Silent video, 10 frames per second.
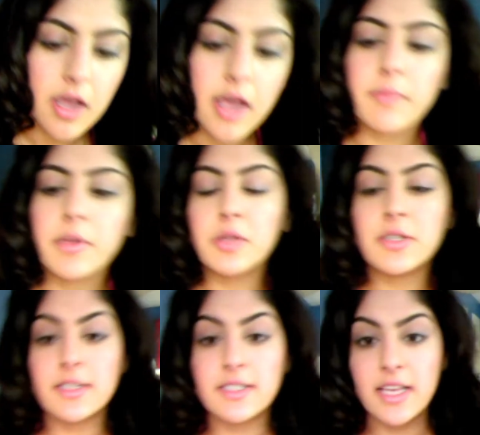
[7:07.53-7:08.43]
I'm going to use
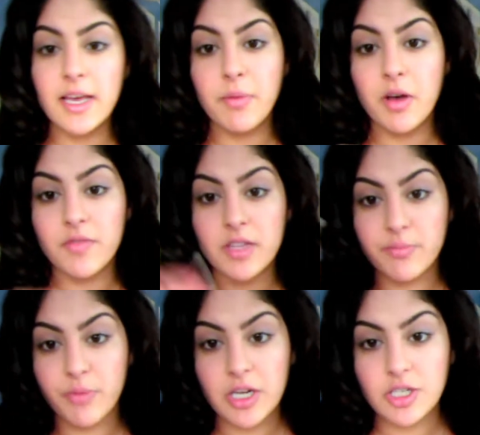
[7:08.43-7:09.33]
the tip of this
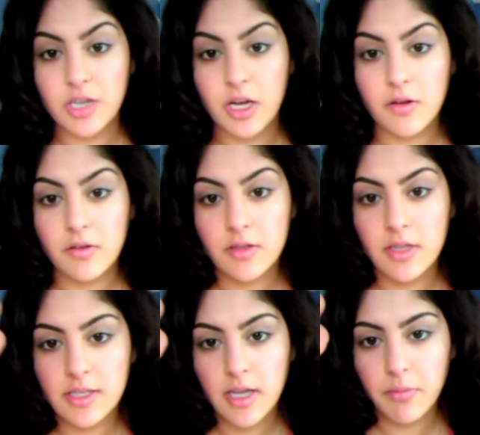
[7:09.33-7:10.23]
brush now,
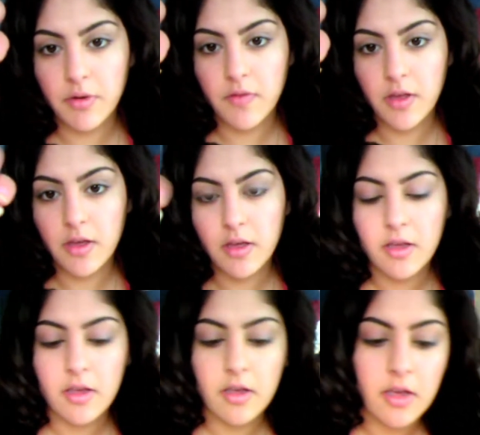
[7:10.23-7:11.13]
the tip of it.
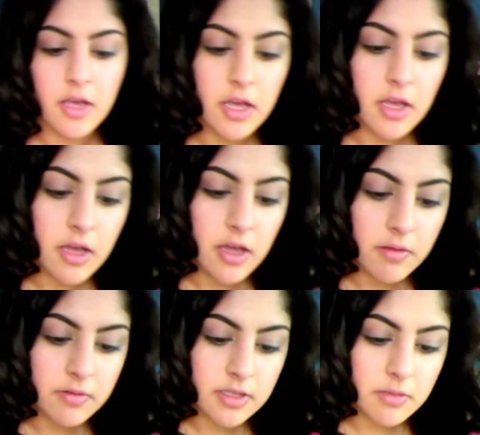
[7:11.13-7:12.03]

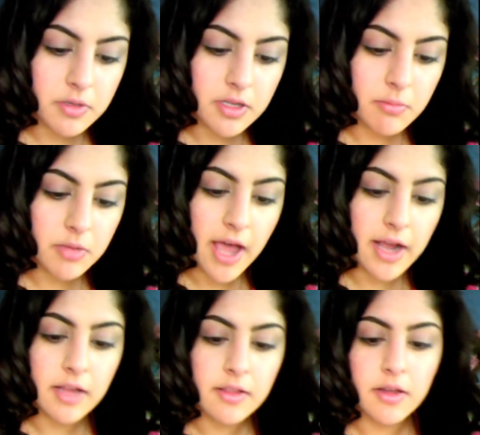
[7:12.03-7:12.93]
Just going to put that black on